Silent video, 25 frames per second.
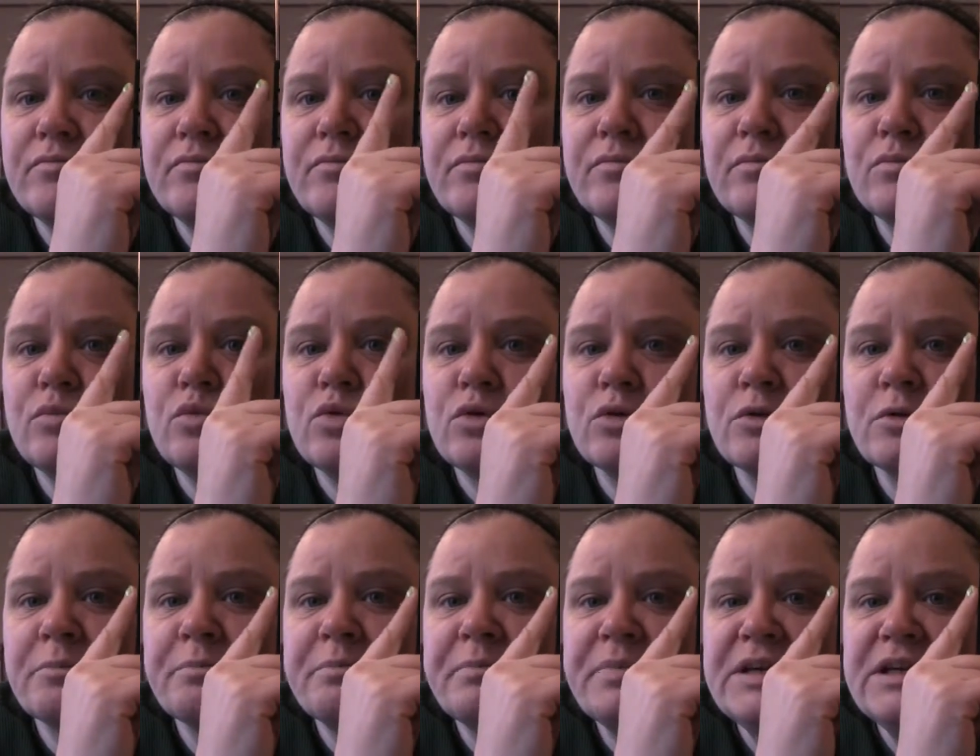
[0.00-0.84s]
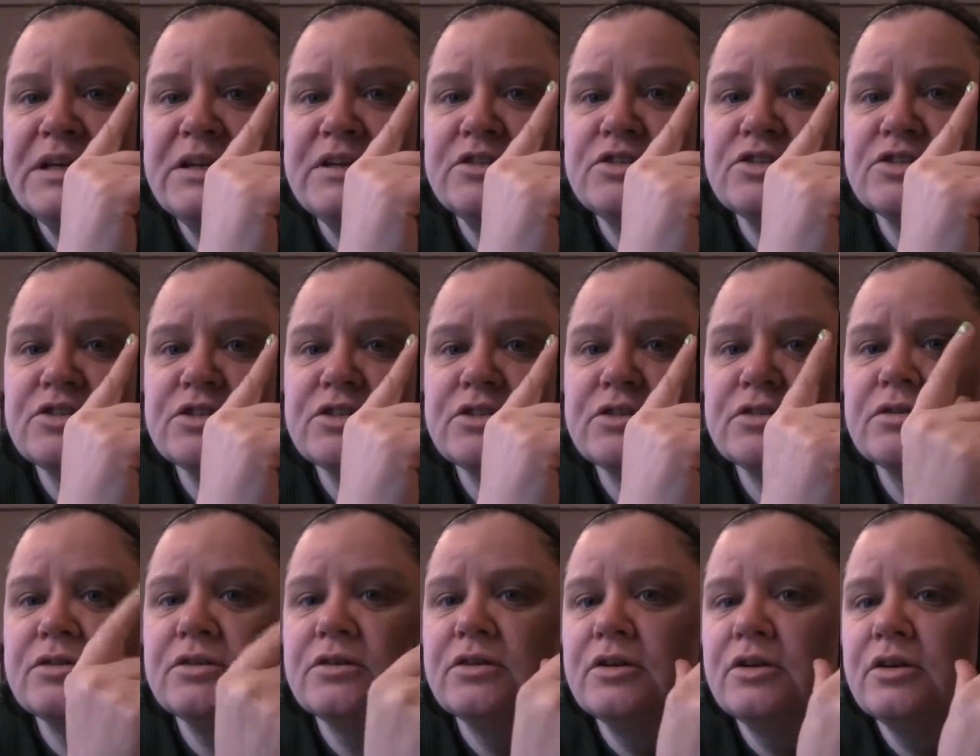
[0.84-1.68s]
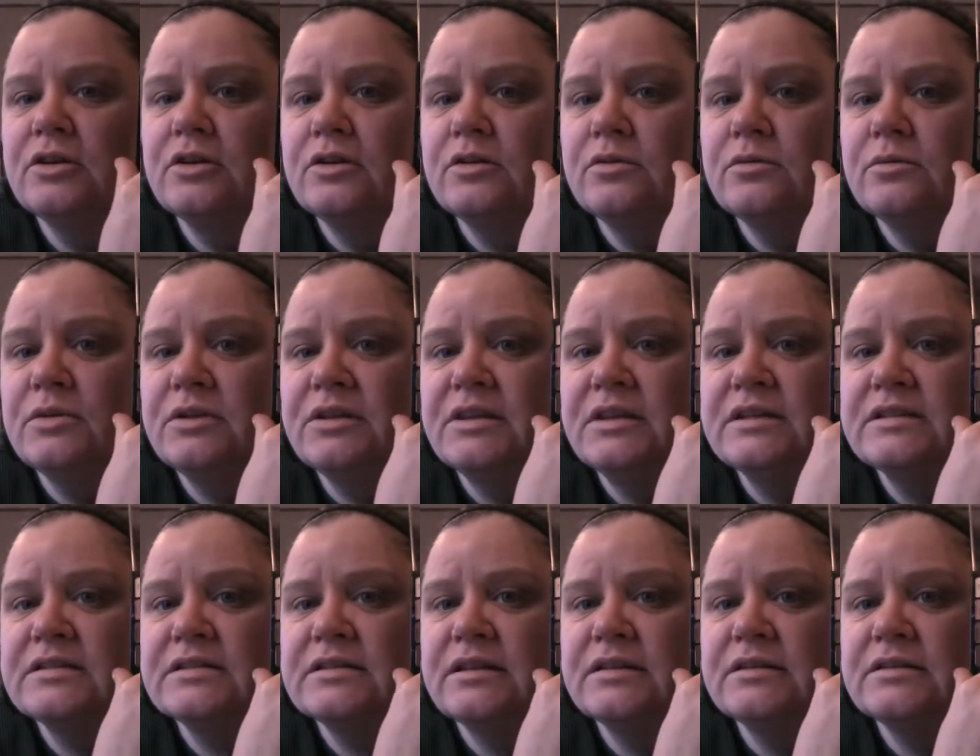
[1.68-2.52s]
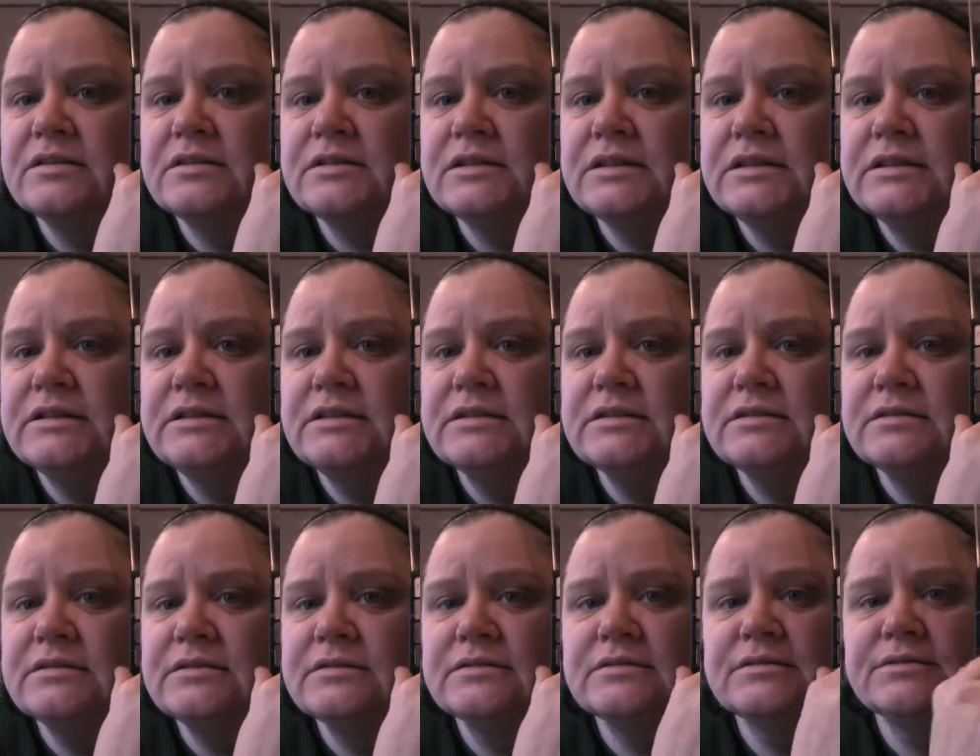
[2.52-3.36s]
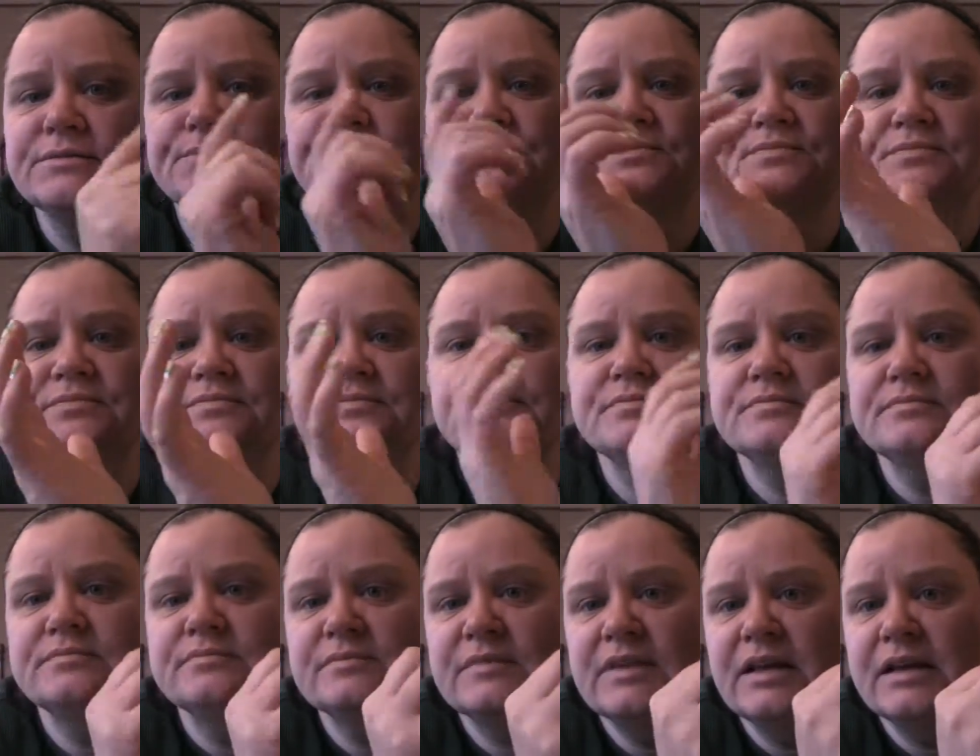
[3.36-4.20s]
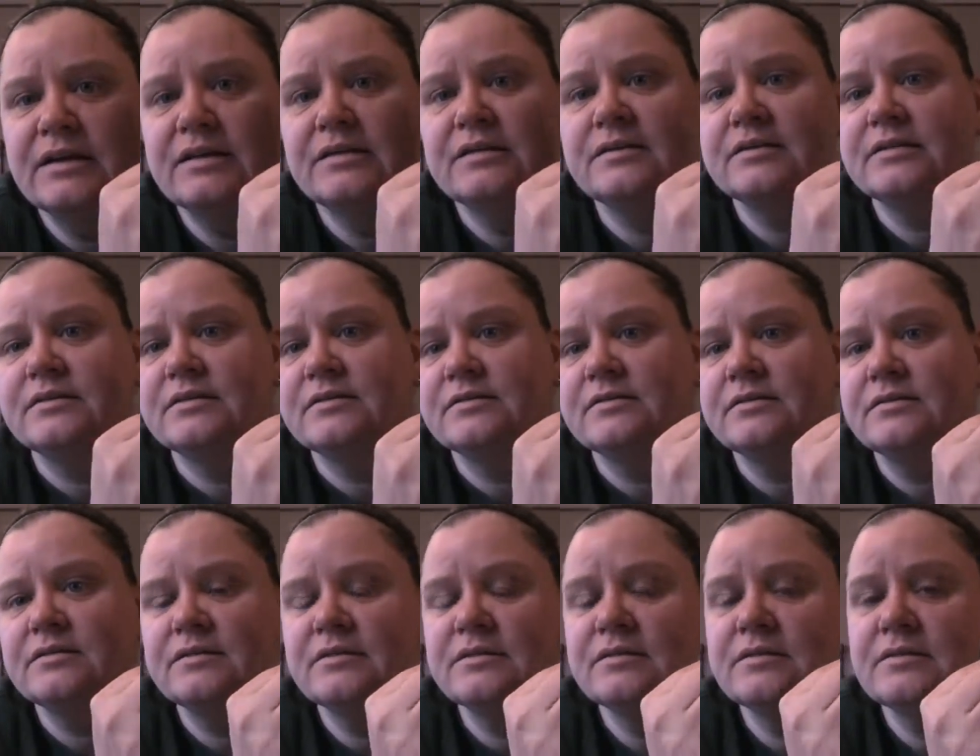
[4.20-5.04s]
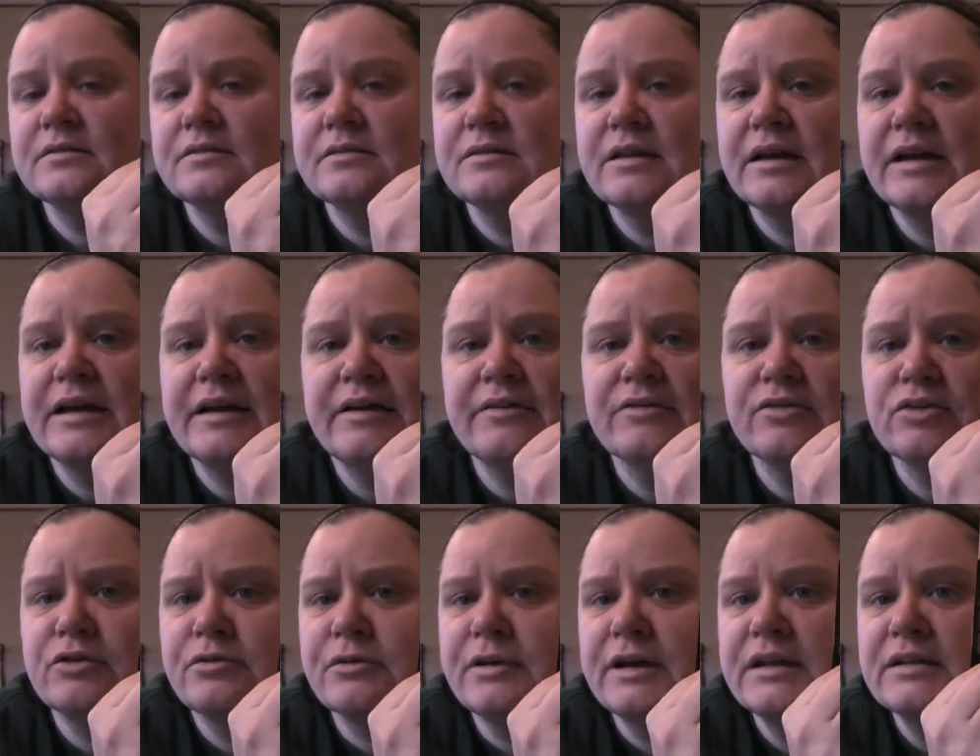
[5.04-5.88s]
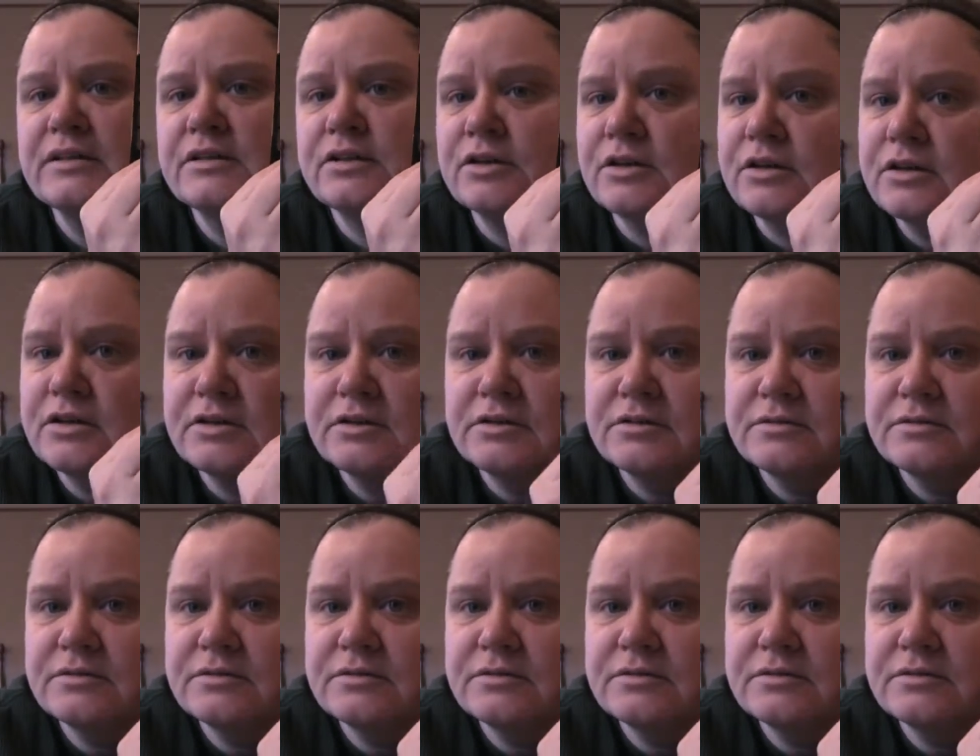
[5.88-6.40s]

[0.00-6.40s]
warm peach with this on the lid, and I have a great look.